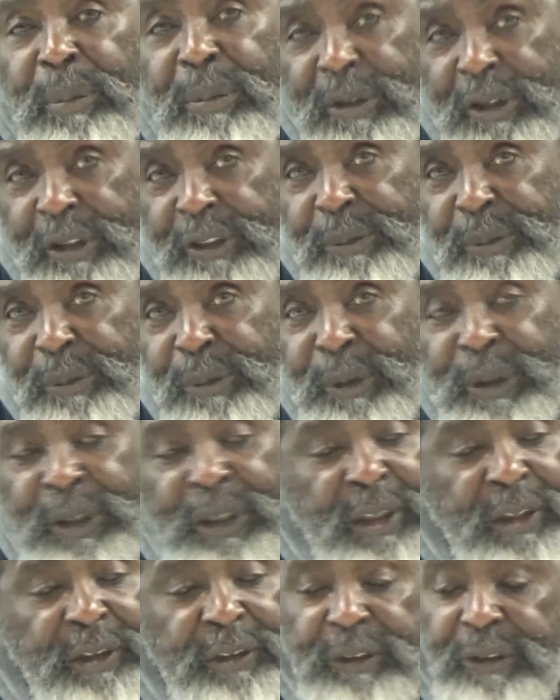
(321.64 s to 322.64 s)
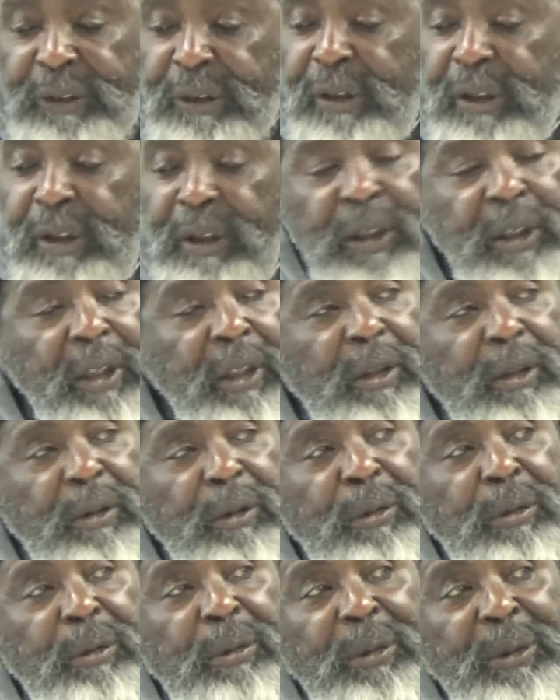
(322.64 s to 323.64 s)
just between us,
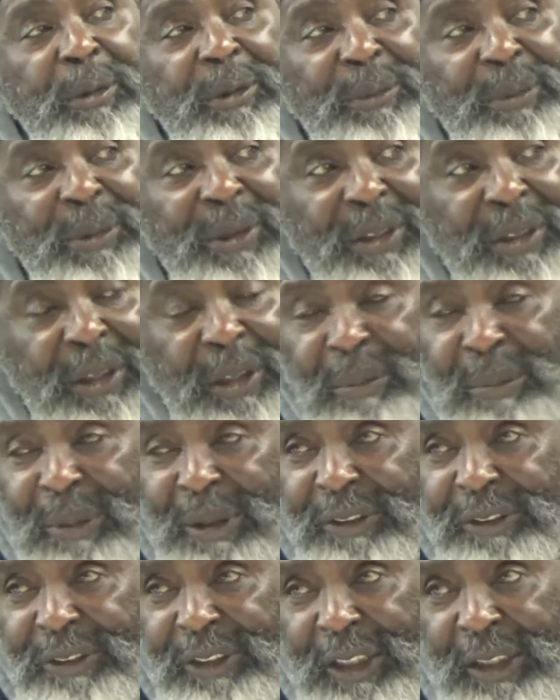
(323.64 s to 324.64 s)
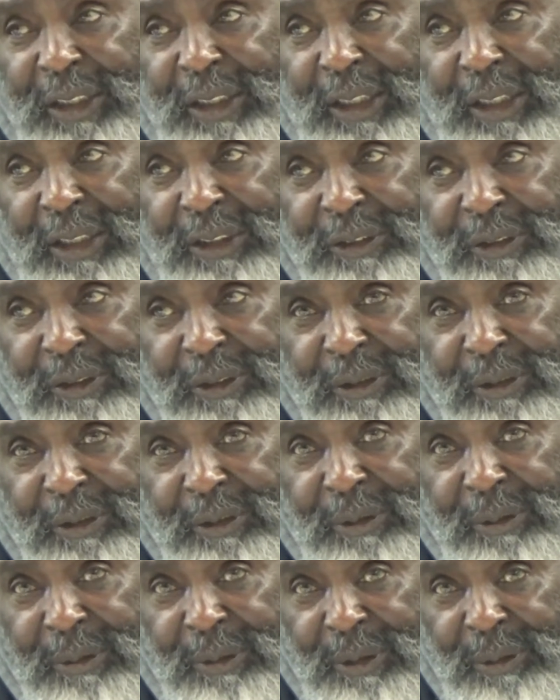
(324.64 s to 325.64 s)
when we be talking about psychological
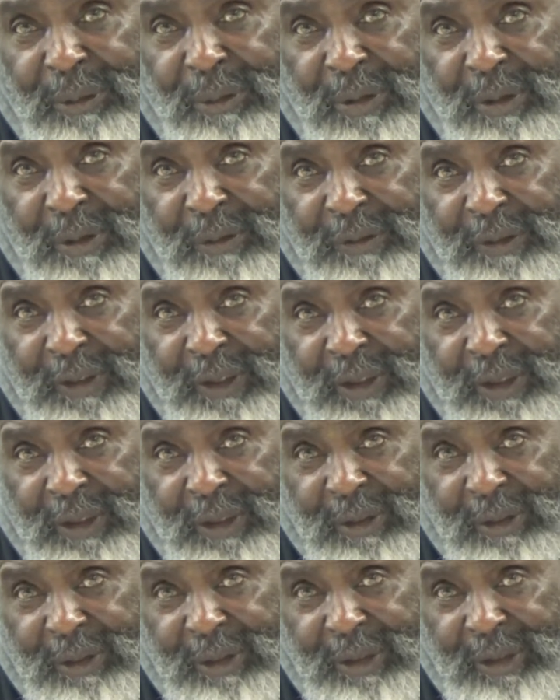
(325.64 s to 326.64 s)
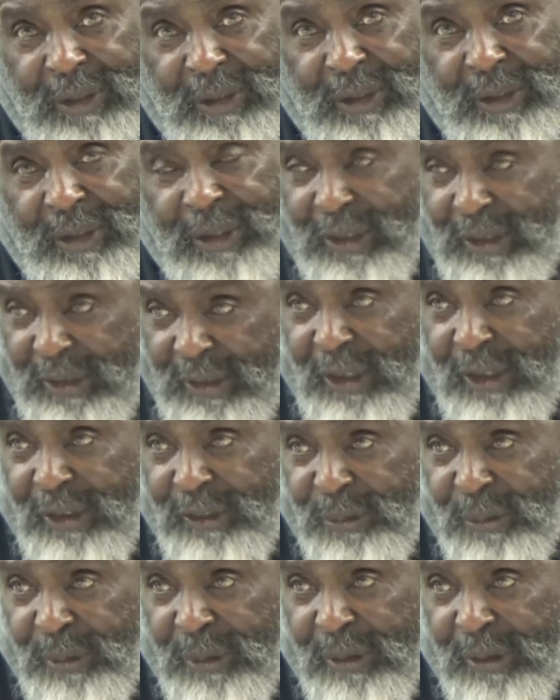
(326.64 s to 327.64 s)
guerrilla warfare, it
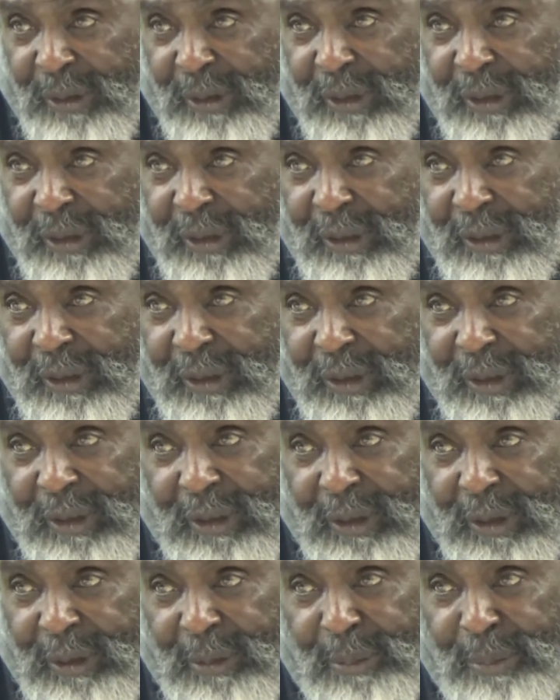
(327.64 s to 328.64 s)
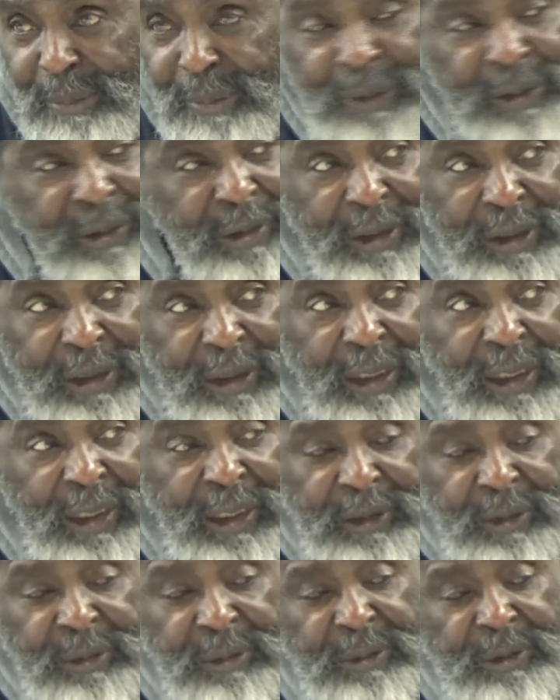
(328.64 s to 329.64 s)
does work. But a
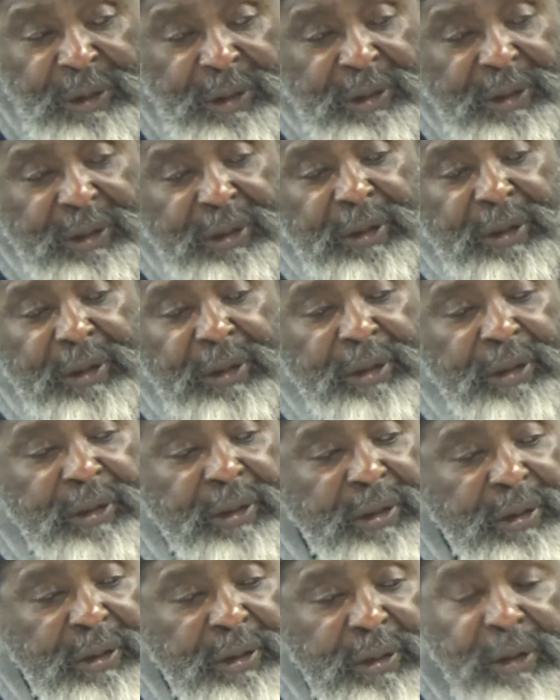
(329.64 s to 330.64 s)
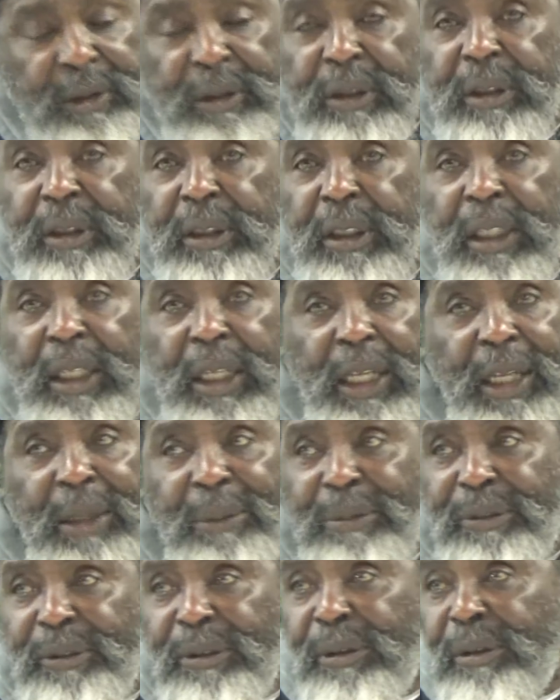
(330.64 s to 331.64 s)
nigga ain't doing it.
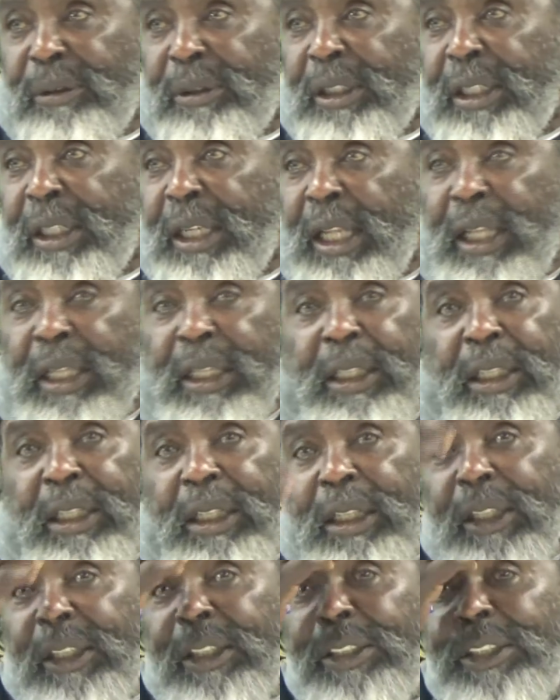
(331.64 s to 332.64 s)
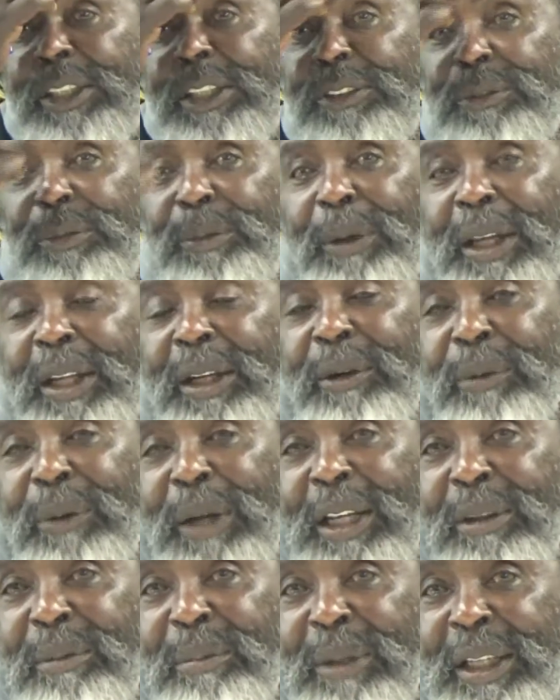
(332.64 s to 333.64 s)
Absolutely not. That's why the
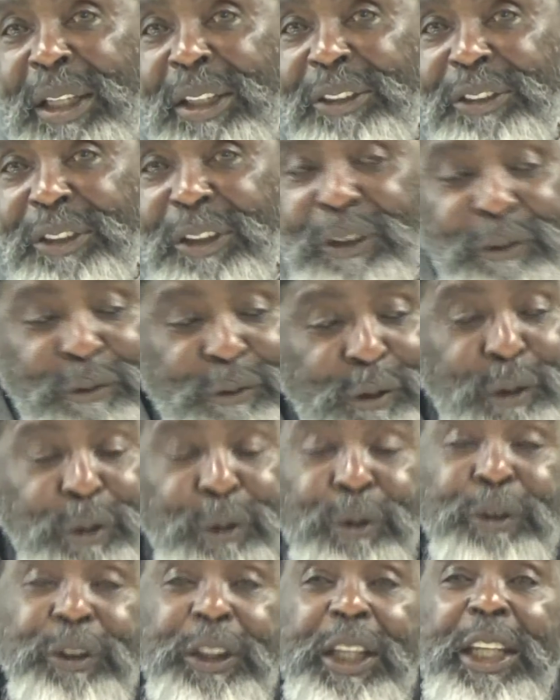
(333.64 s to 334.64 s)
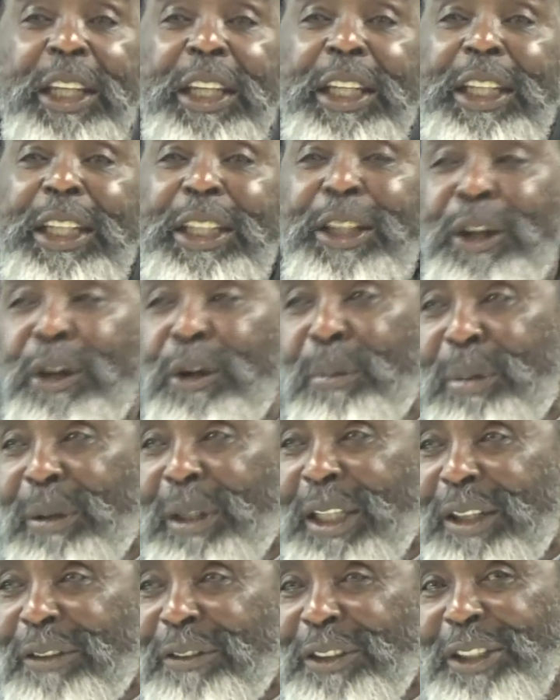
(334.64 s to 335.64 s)
white man is confused. He don't
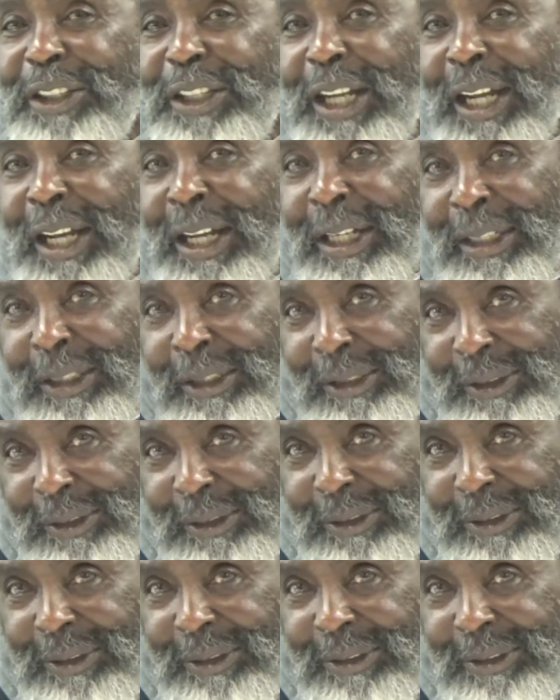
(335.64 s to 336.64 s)
believe in God.